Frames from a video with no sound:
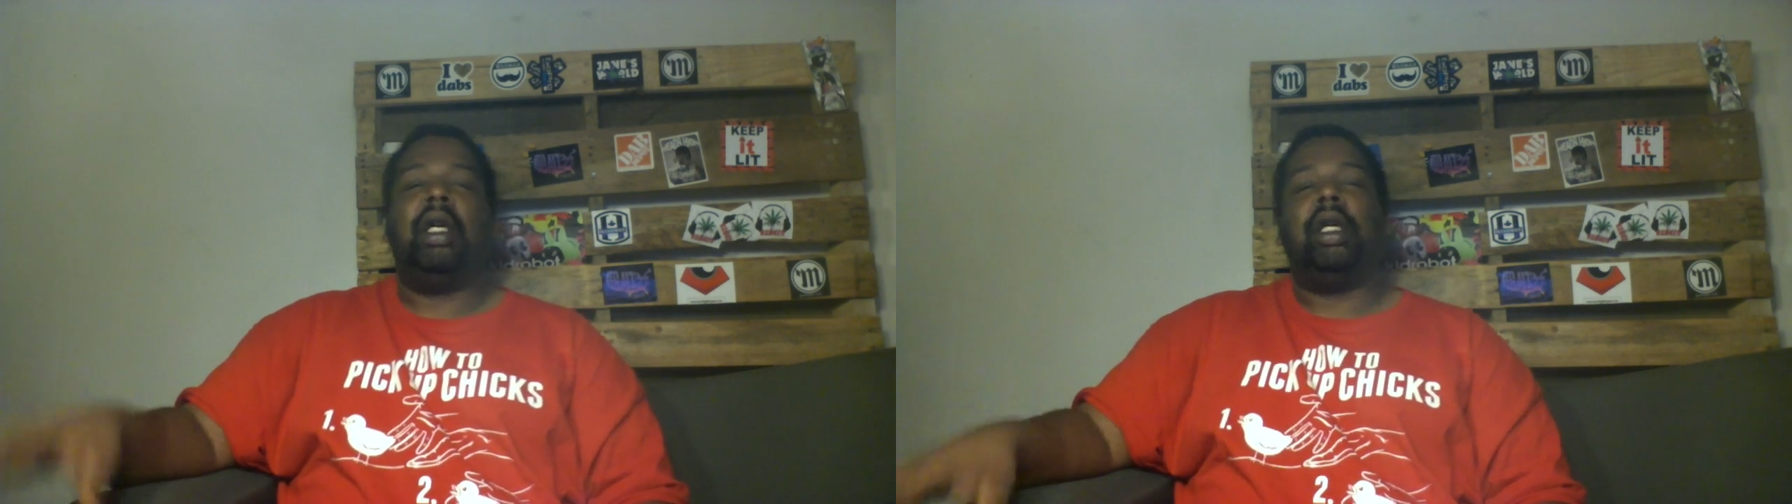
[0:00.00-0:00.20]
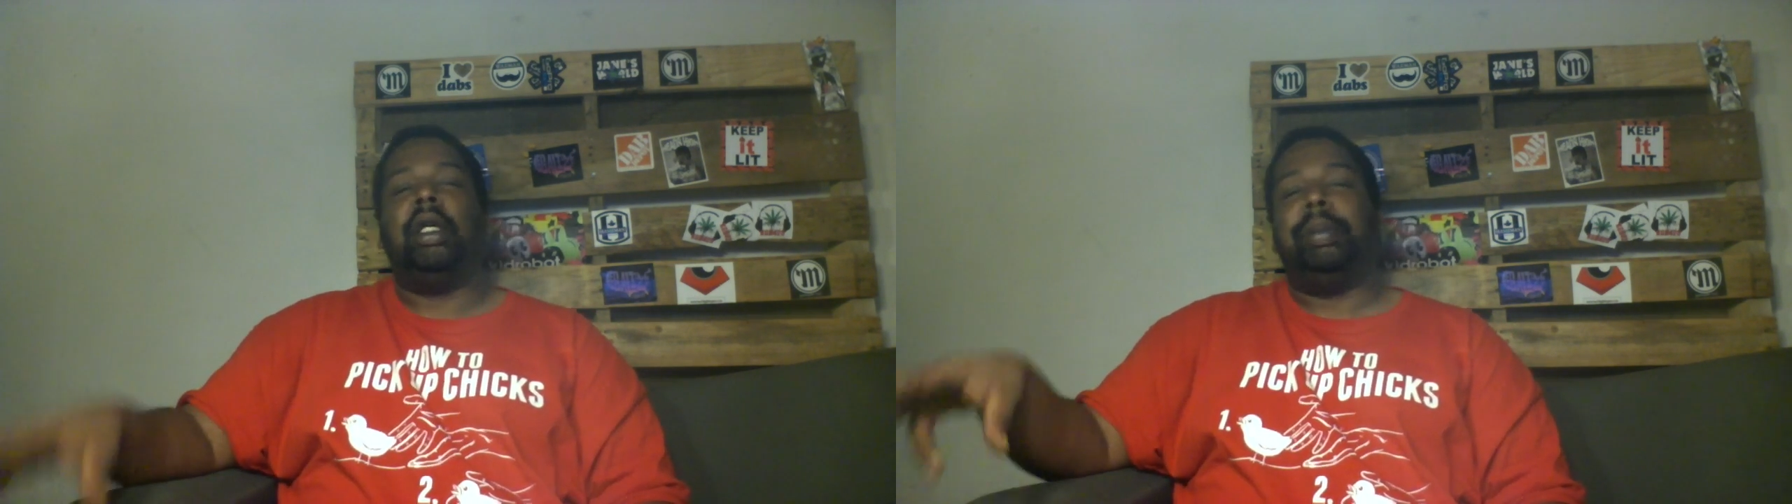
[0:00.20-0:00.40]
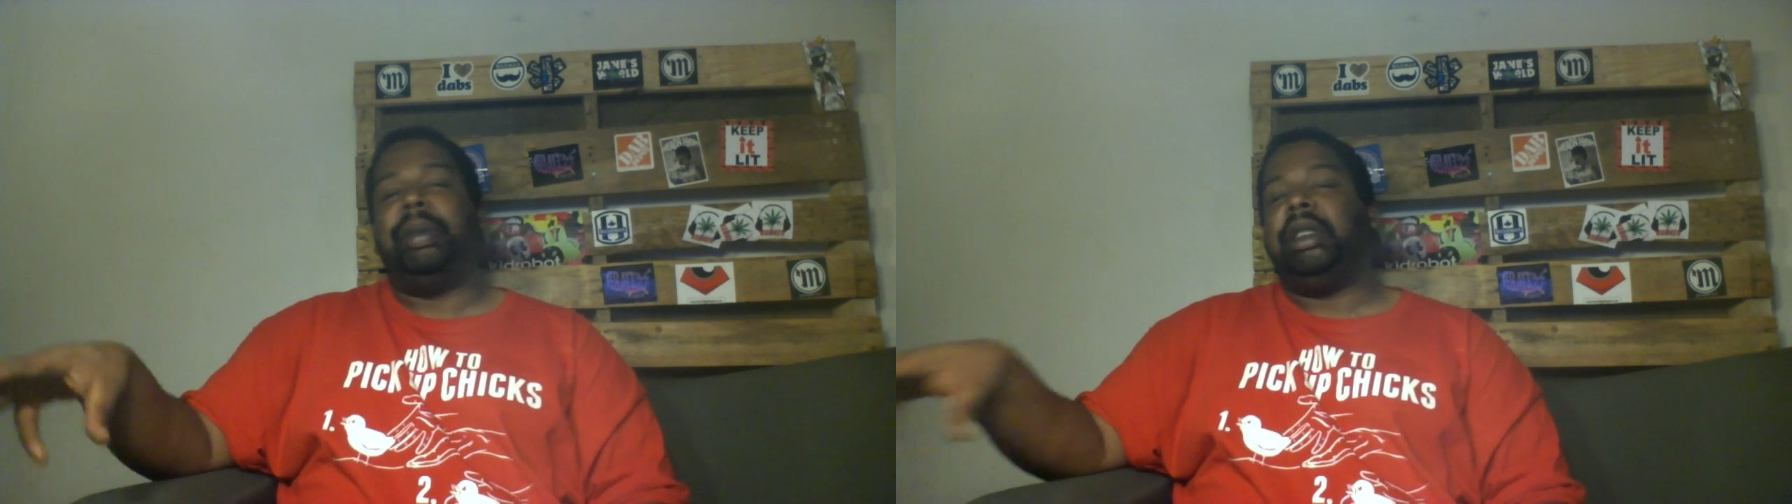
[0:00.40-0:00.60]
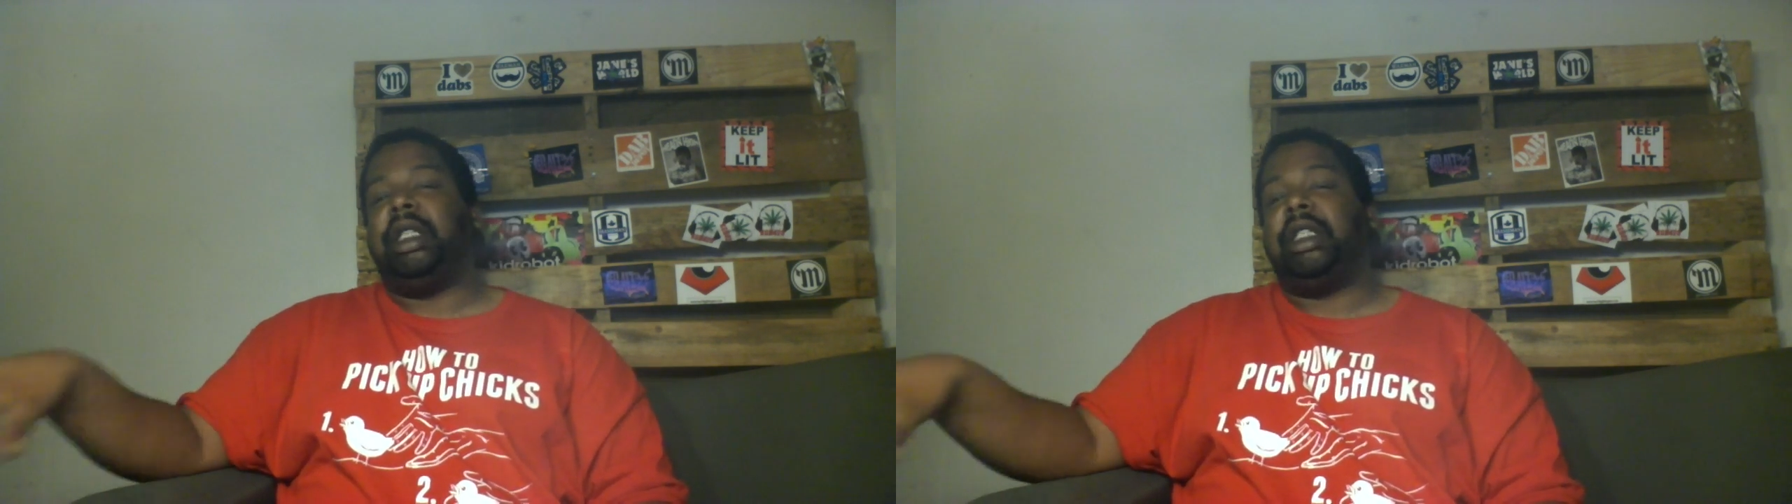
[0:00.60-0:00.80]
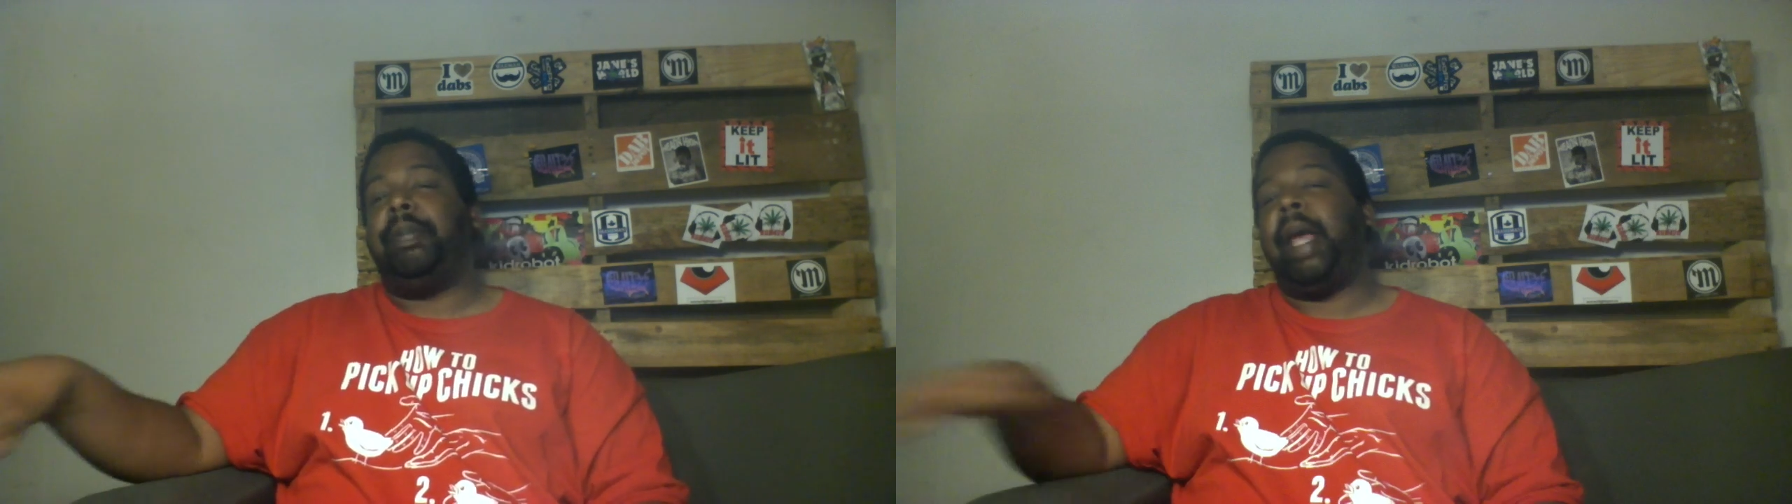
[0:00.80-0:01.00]
could be
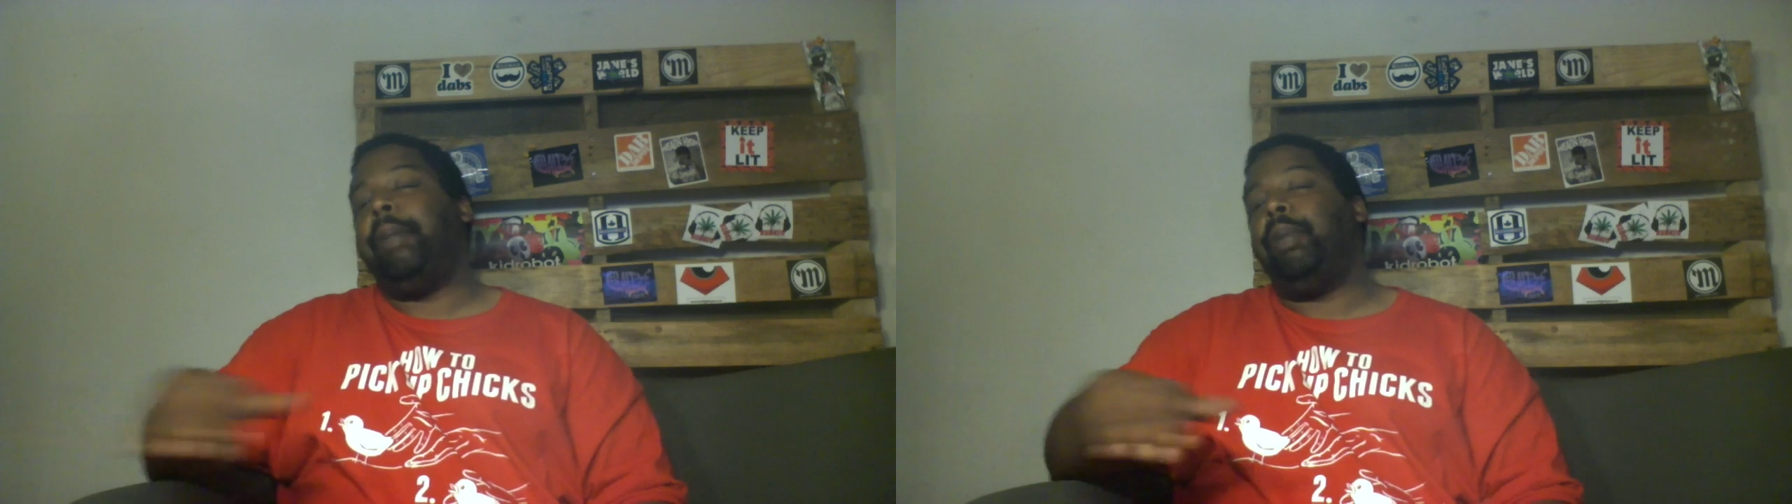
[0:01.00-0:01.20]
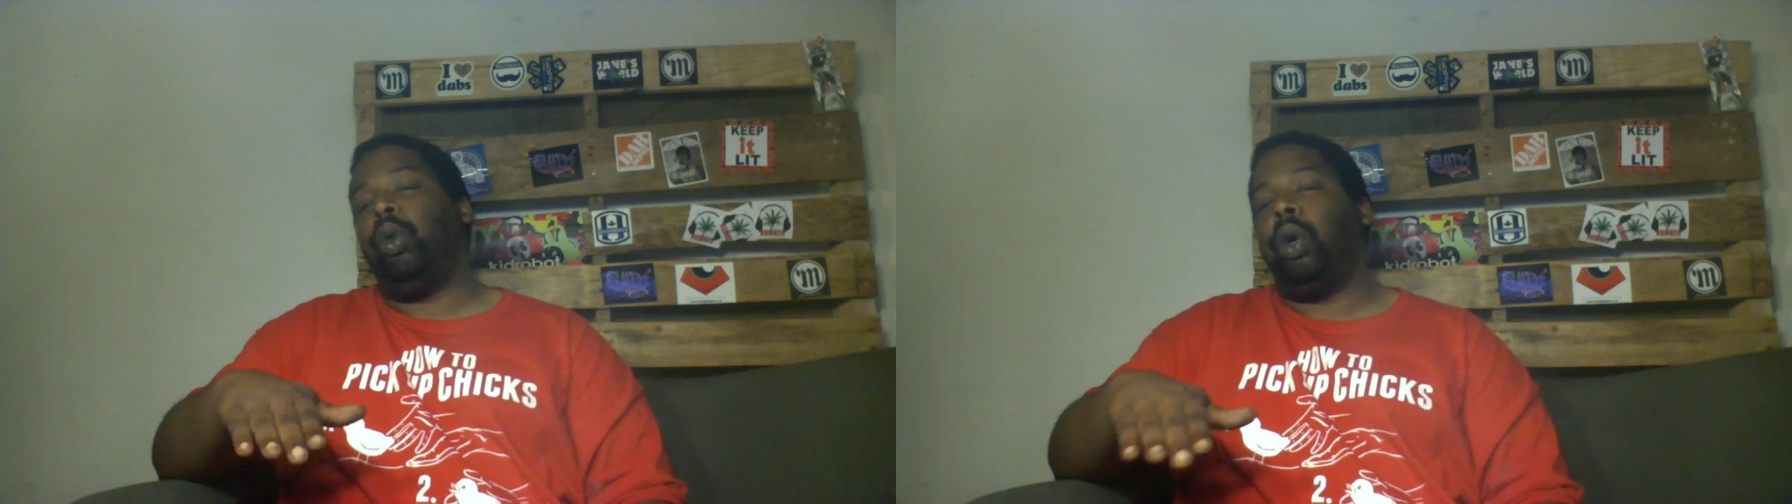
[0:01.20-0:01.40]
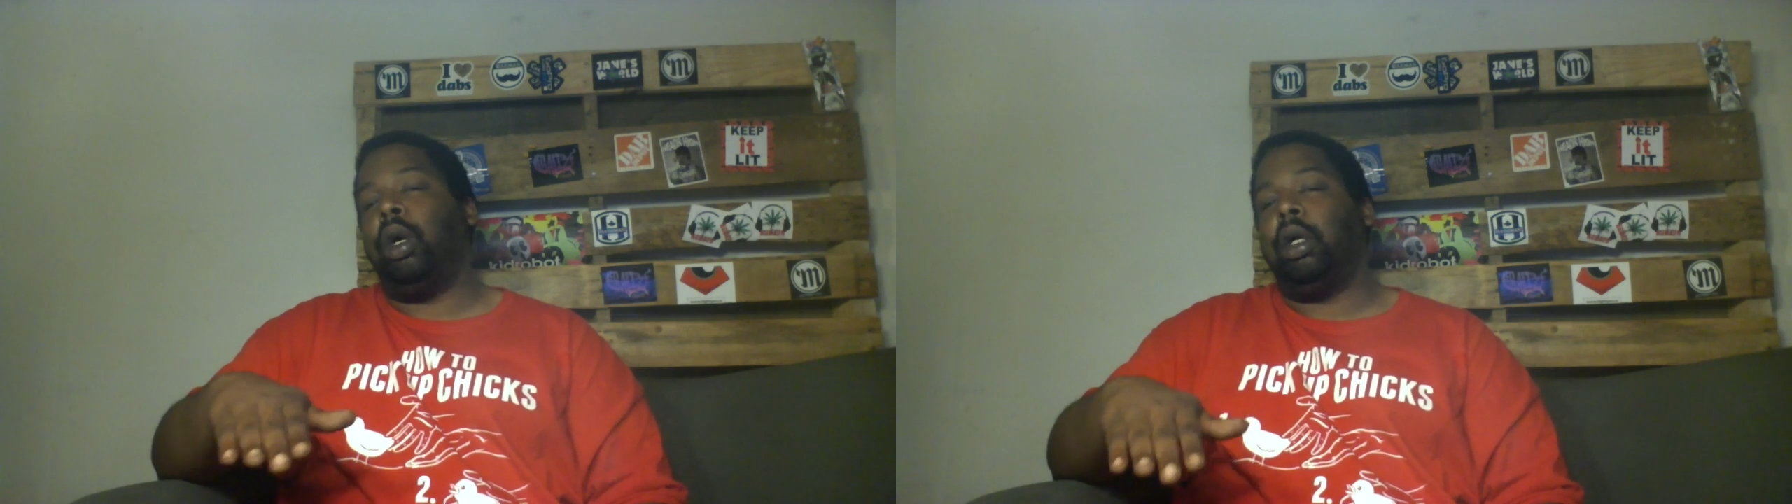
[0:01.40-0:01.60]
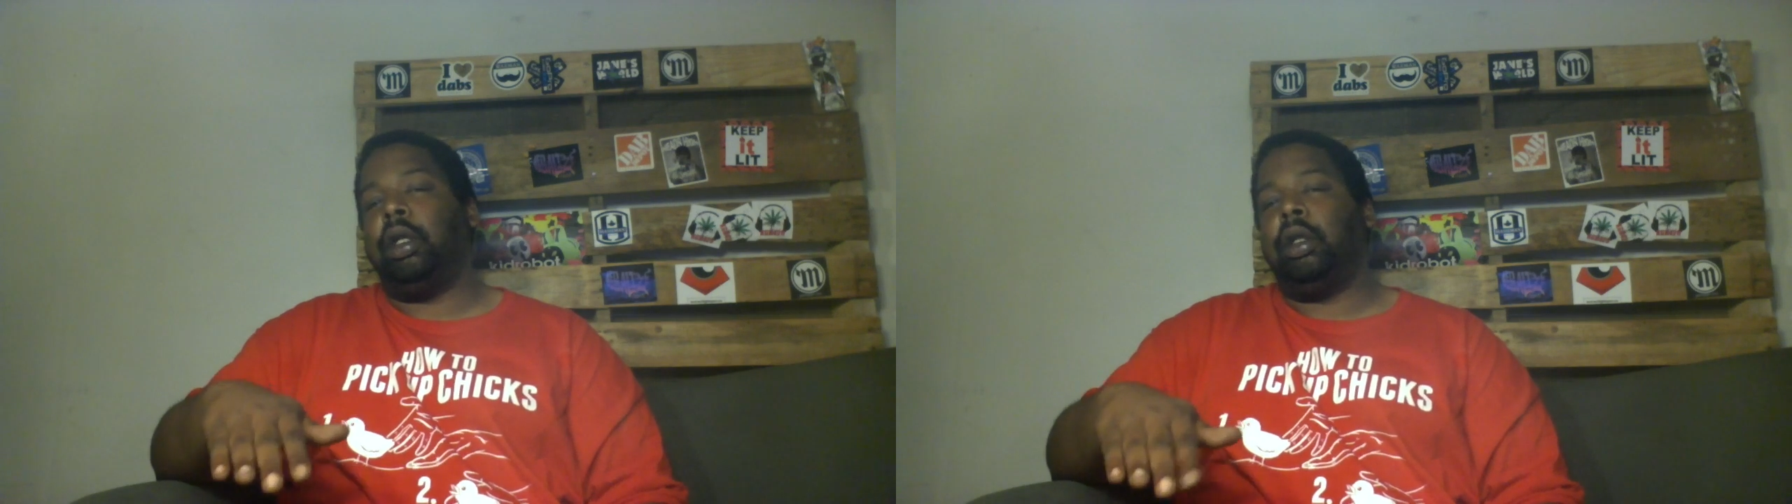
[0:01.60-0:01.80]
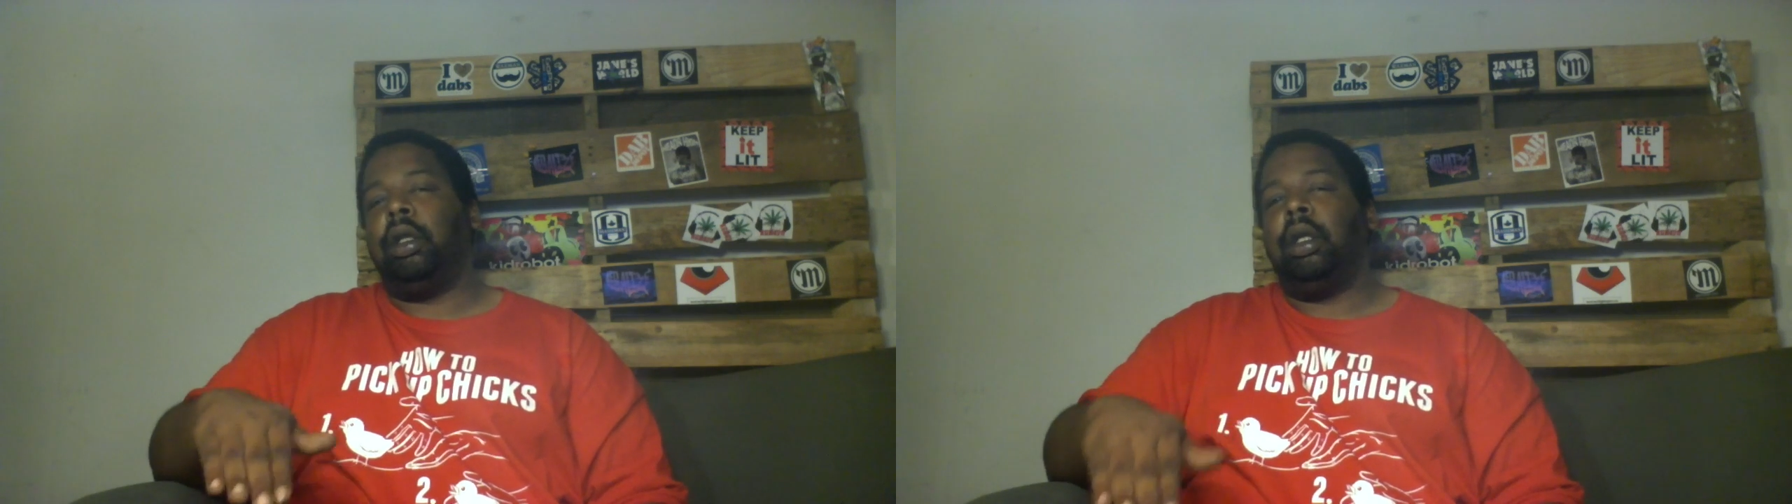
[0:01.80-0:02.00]
just paperwork.